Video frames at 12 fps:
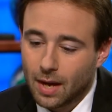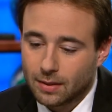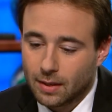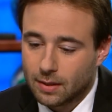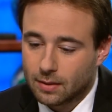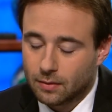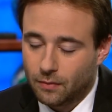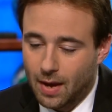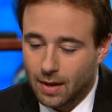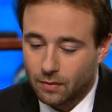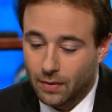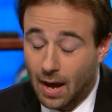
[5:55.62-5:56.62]
answer is
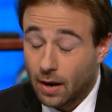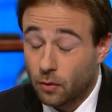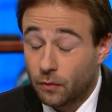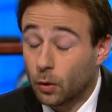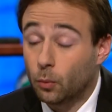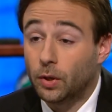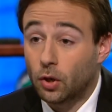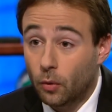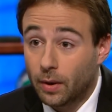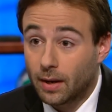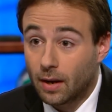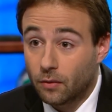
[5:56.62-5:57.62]
that, that I don't think we know
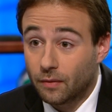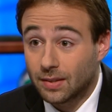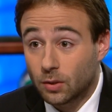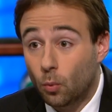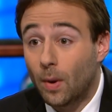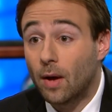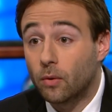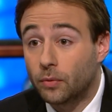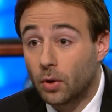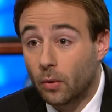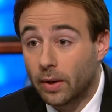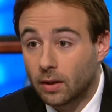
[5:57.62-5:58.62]
yet. I don't think there's a way of
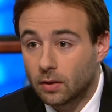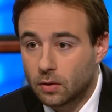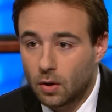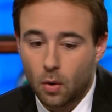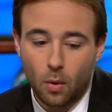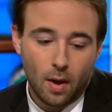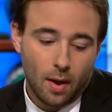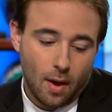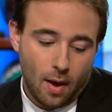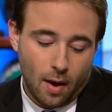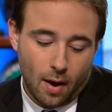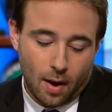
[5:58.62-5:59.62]
knowing. So
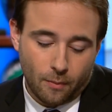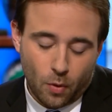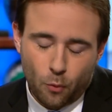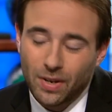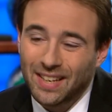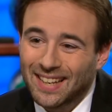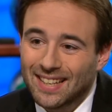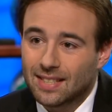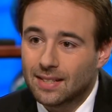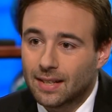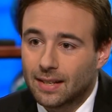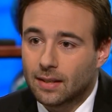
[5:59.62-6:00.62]
um, there really
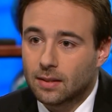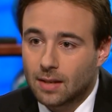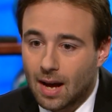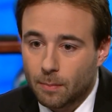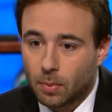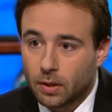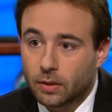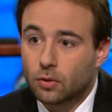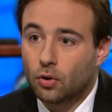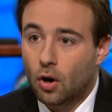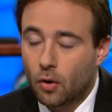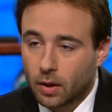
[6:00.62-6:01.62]
isn't an example
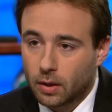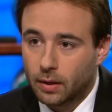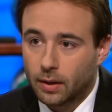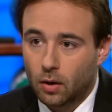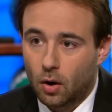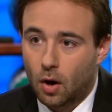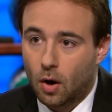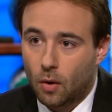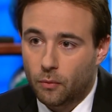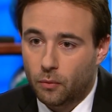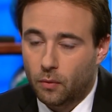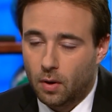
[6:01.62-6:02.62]
historically
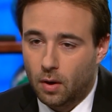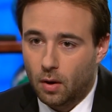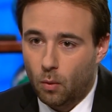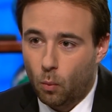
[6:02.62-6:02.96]
of uh,